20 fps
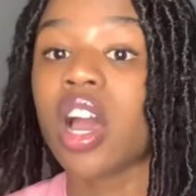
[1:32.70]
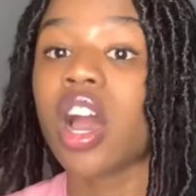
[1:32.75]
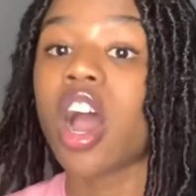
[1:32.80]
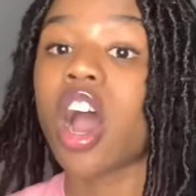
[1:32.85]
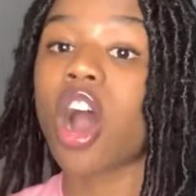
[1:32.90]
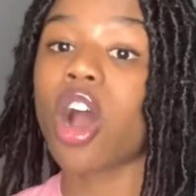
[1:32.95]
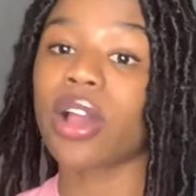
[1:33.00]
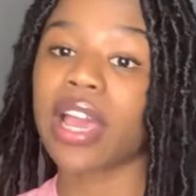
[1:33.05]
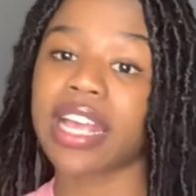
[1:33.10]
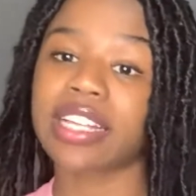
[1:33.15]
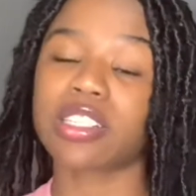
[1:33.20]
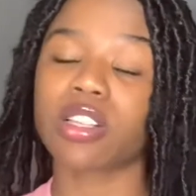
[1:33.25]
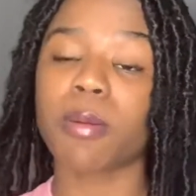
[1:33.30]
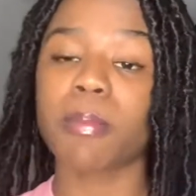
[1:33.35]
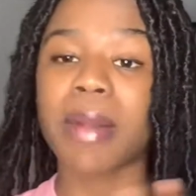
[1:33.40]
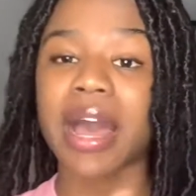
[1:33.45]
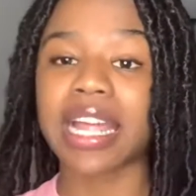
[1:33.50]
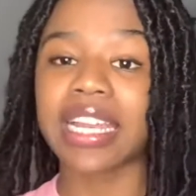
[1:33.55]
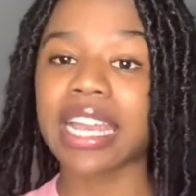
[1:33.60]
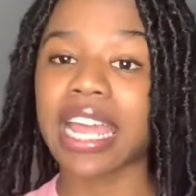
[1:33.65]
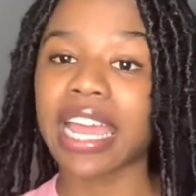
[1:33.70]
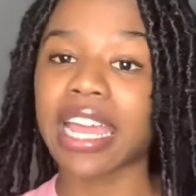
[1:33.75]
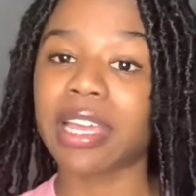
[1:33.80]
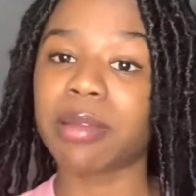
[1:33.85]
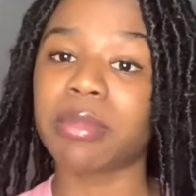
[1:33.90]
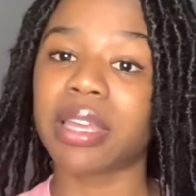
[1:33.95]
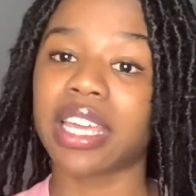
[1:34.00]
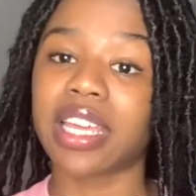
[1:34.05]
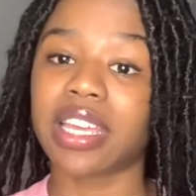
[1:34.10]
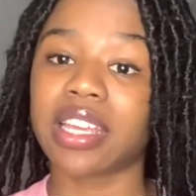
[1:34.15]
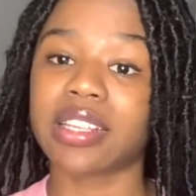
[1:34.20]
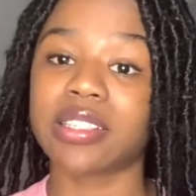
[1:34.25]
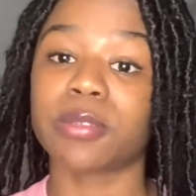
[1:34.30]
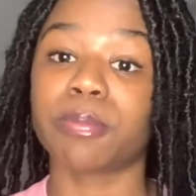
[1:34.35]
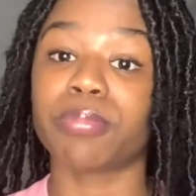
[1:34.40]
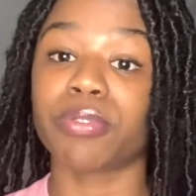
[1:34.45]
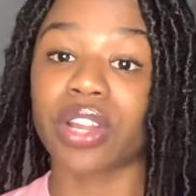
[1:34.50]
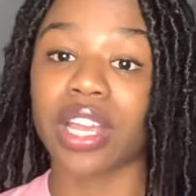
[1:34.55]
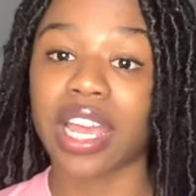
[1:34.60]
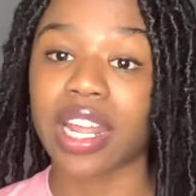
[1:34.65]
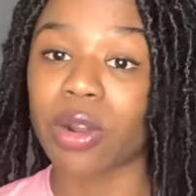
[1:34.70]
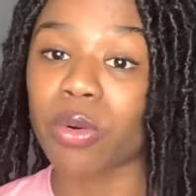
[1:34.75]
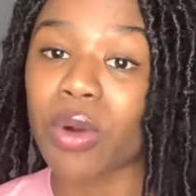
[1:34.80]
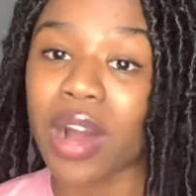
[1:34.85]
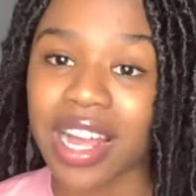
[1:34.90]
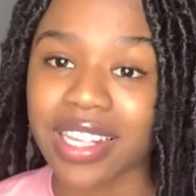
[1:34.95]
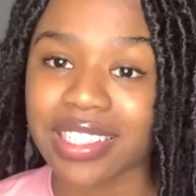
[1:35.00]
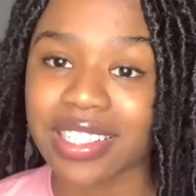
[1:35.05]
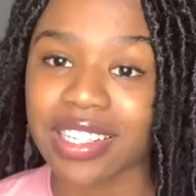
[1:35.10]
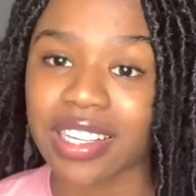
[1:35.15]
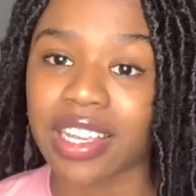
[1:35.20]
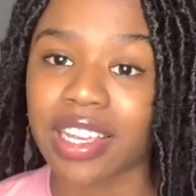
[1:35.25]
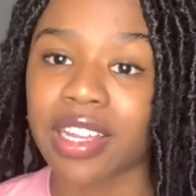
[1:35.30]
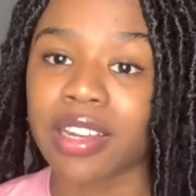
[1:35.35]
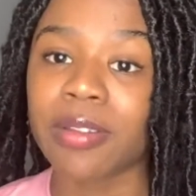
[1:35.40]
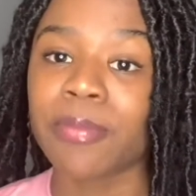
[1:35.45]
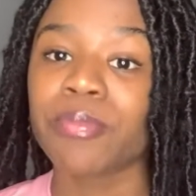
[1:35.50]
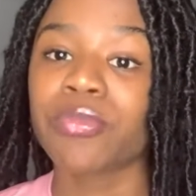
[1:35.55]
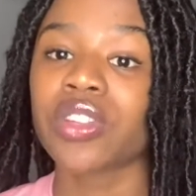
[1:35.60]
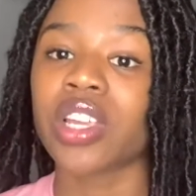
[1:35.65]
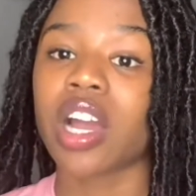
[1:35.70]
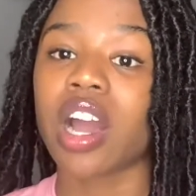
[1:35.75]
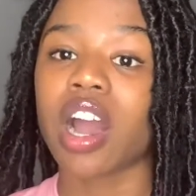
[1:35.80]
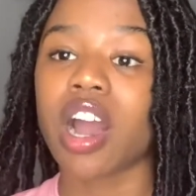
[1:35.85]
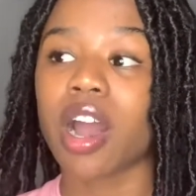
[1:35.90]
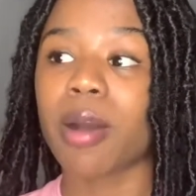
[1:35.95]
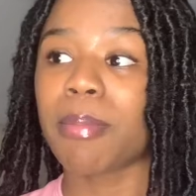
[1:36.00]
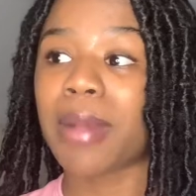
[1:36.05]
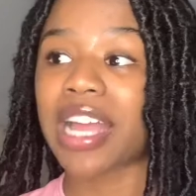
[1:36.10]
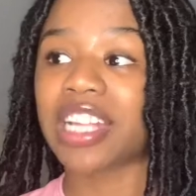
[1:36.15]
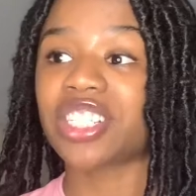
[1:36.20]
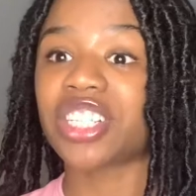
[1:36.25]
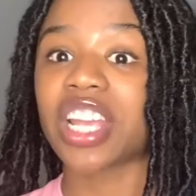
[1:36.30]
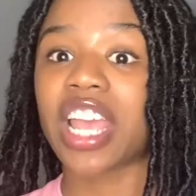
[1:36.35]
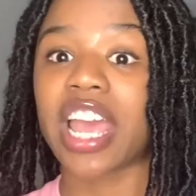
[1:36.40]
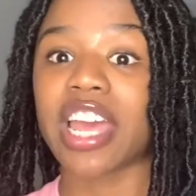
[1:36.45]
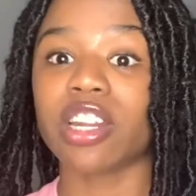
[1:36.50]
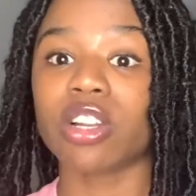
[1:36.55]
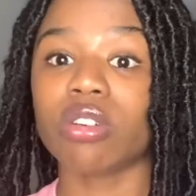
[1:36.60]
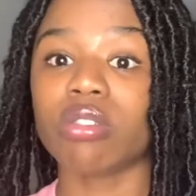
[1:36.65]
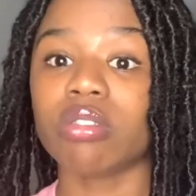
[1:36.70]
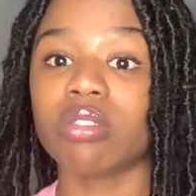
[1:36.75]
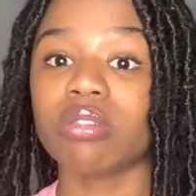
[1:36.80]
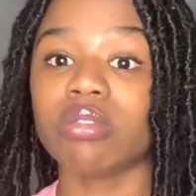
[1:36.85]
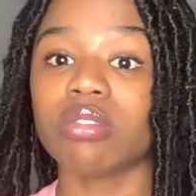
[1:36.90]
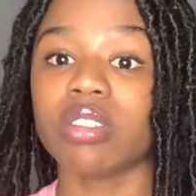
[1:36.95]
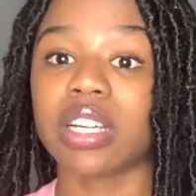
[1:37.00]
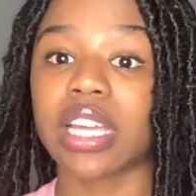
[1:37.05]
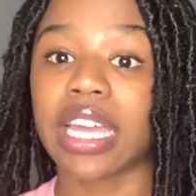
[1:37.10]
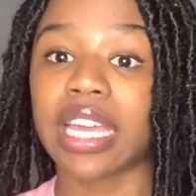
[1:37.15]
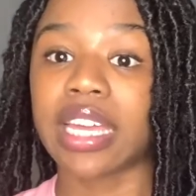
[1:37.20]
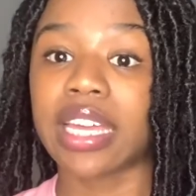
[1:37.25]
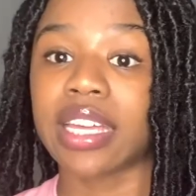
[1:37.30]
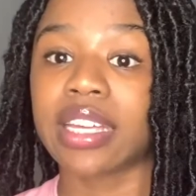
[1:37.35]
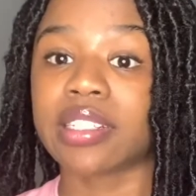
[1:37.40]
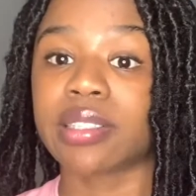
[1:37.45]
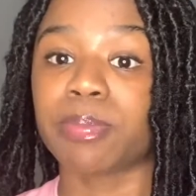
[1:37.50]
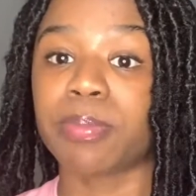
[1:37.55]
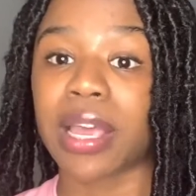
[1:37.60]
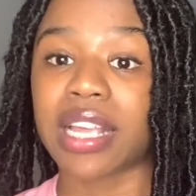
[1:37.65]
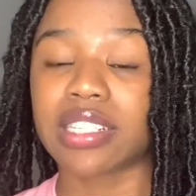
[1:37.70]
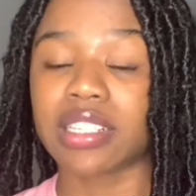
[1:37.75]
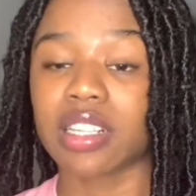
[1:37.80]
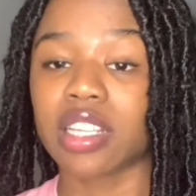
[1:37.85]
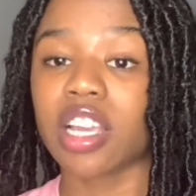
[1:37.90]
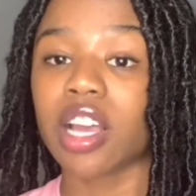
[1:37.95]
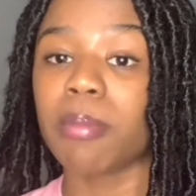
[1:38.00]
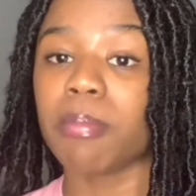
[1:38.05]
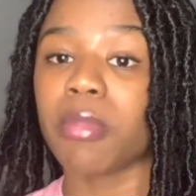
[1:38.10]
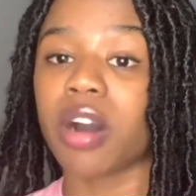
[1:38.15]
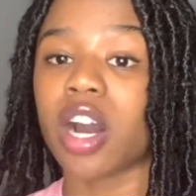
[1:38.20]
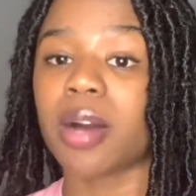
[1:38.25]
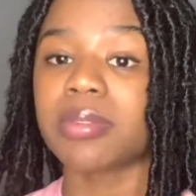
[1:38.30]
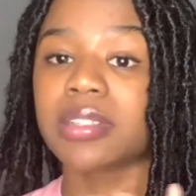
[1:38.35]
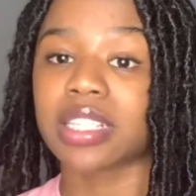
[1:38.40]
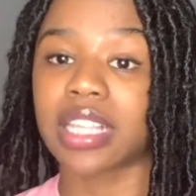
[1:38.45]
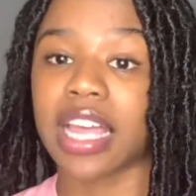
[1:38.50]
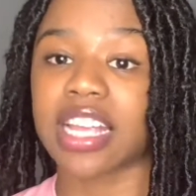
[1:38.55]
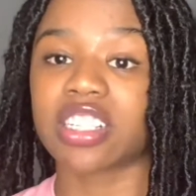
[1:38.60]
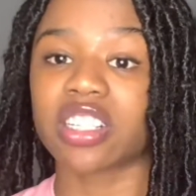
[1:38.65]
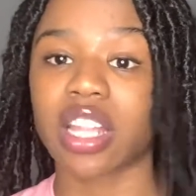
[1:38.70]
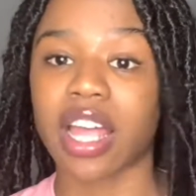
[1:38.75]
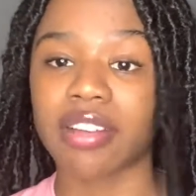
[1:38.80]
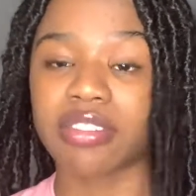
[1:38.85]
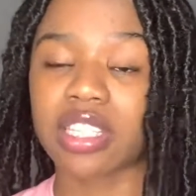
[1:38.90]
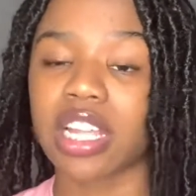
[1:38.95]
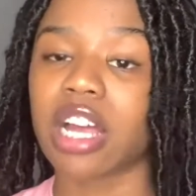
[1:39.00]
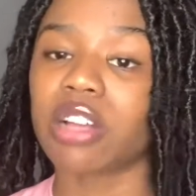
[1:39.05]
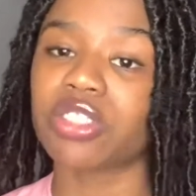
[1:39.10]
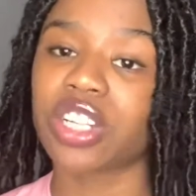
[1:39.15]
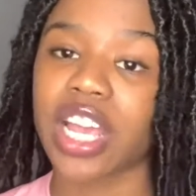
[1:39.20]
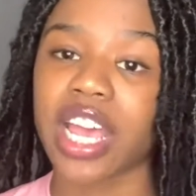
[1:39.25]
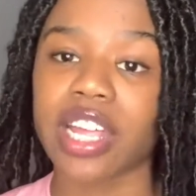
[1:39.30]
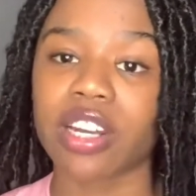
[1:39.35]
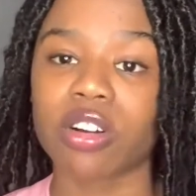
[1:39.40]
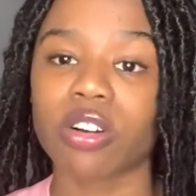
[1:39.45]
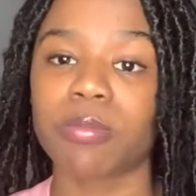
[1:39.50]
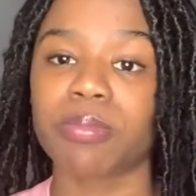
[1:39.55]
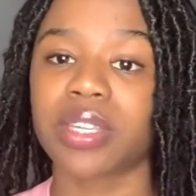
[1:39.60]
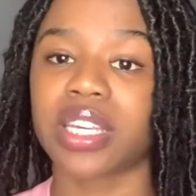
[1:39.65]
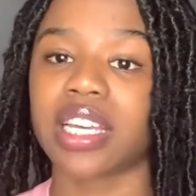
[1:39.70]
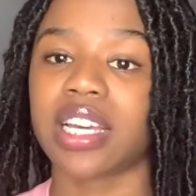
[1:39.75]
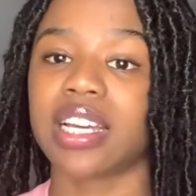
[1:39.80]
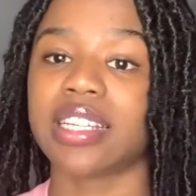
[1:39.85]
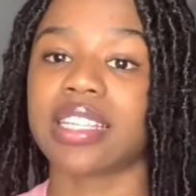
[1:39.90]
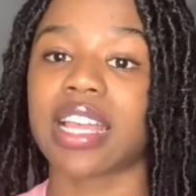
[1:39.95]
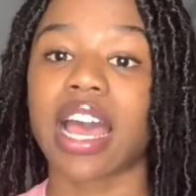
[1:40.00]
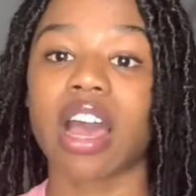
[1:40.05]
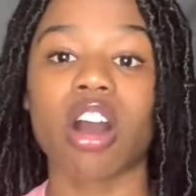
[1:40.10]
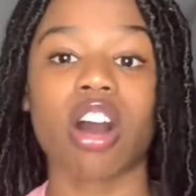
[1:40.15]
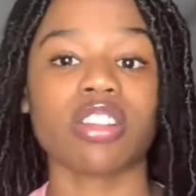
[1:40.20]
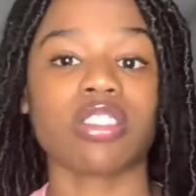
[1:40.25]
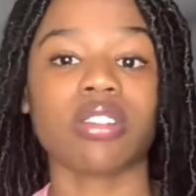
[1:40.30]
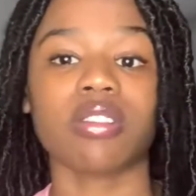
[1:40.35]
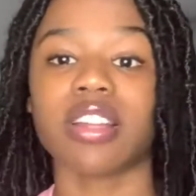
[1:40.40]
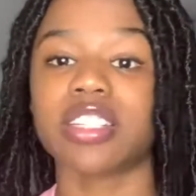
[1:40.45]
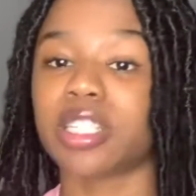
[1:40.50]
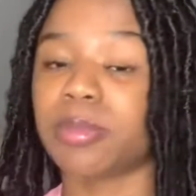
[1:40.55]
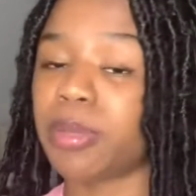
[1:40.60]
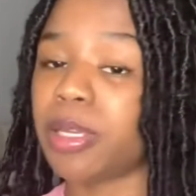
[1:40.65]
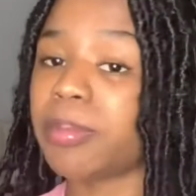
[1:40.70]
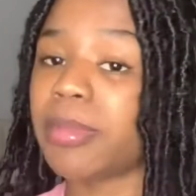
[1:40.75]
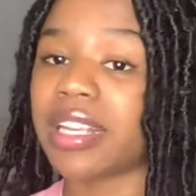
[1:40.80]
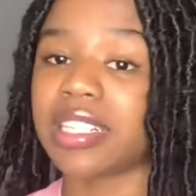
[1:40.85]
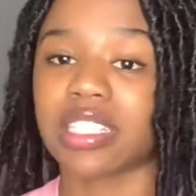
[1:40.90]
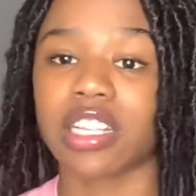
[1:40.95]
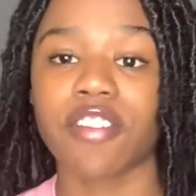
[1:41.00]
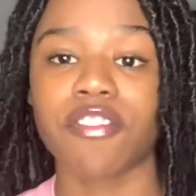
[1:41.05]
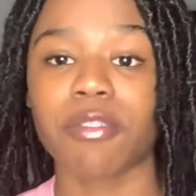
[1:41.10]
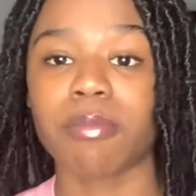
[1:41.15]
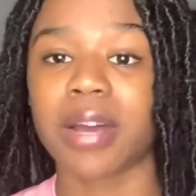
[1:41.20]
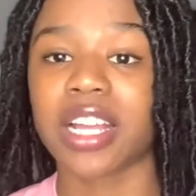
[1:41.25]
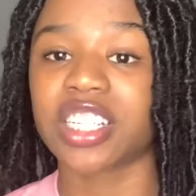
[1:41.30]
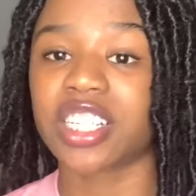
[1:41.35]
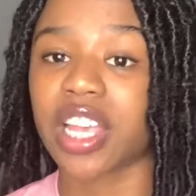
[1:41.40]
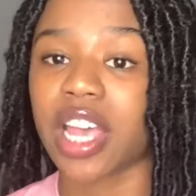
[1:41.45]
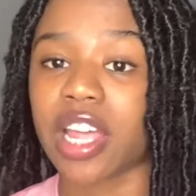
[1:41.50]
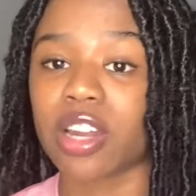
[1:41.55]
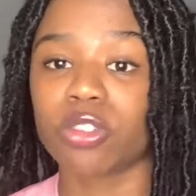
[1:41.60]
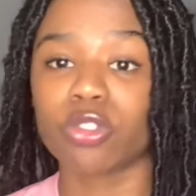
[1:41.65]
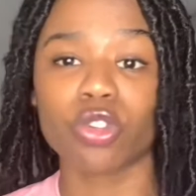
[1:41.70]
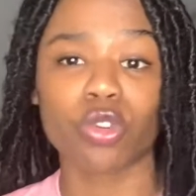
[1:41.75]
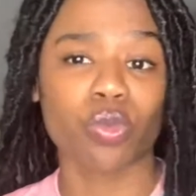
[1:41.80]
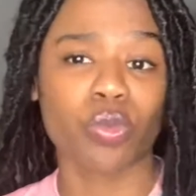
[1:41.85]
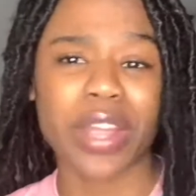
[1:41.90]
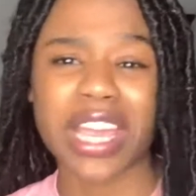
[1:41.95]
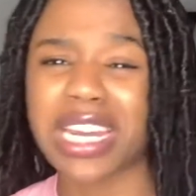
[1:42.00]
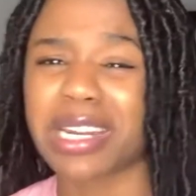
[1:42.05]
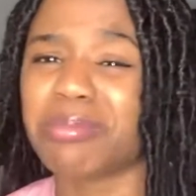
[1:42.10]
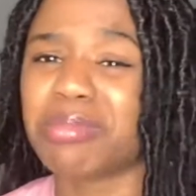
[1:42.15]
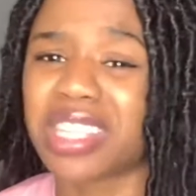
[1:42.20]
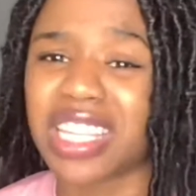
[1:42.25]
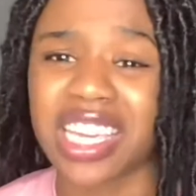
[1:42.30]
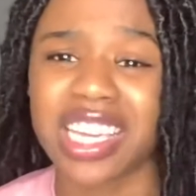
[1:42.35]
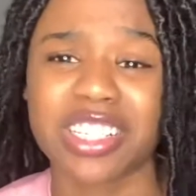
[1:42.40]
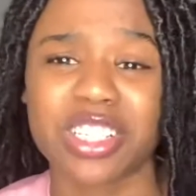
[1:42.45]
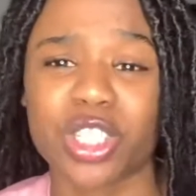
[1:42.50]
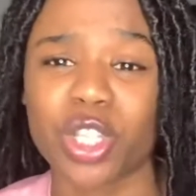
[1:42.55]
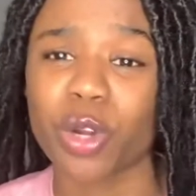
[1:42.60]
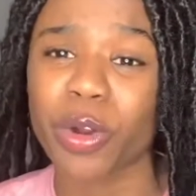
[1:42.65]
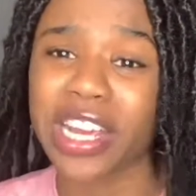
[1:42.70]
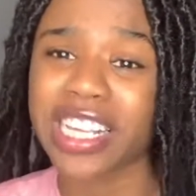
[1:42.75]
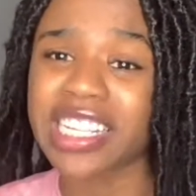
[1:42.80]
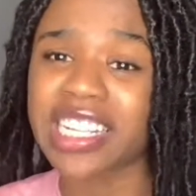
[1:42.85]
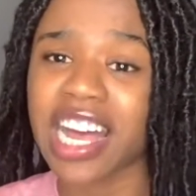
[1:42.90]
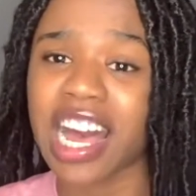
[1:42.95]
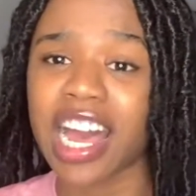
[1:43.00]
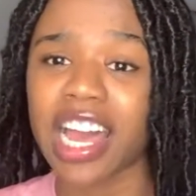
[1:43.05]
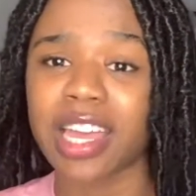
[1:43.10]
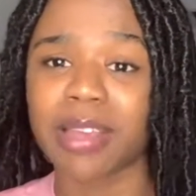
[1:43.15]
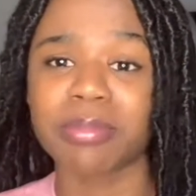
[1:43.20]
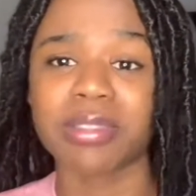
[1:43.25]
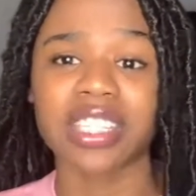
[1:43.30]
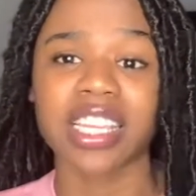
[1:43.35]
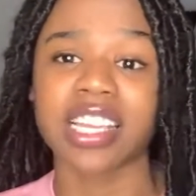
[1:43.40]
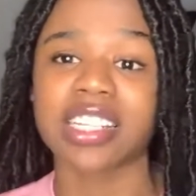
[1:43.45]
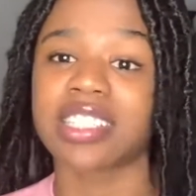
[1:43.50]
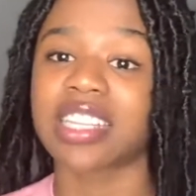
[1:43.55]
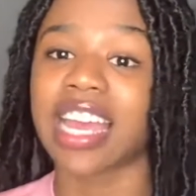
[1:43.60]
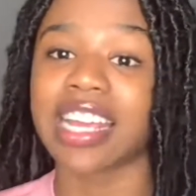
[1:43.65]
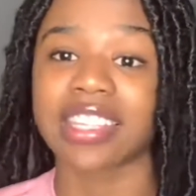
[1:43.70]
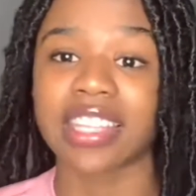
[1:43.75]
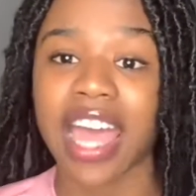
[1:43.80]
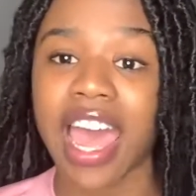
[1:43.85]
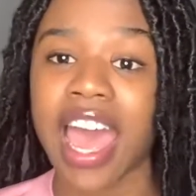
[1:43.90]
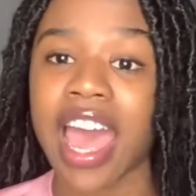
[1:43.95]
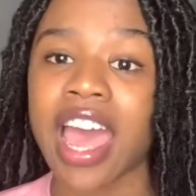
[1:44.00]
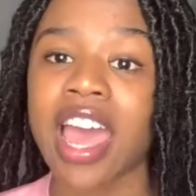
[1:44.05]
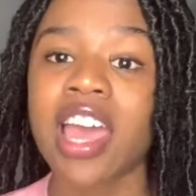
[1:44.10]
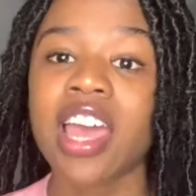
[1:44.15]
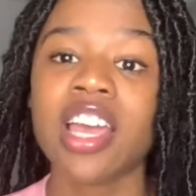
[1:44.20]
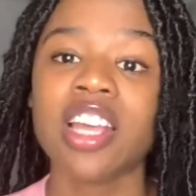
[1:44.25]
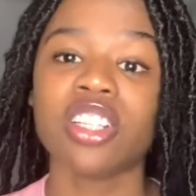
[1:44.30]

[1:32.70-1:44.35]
Okay, so my name is Brianna Watson. My channel is basically a mom/lifestyle channel because I also love to be myself on my channel, do random things, story times, things like that.